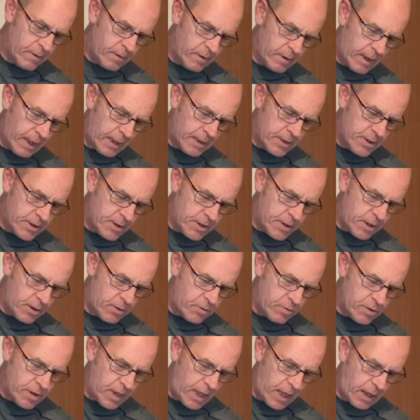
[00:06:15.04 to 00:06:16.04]
That
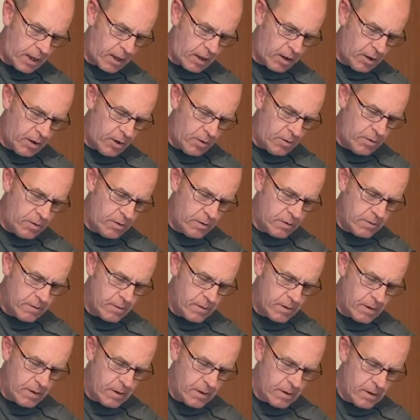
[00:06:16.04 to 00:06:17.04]
seals that glue,
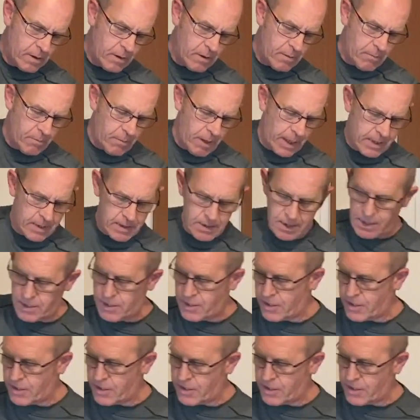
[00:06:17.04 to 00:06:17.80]
makes it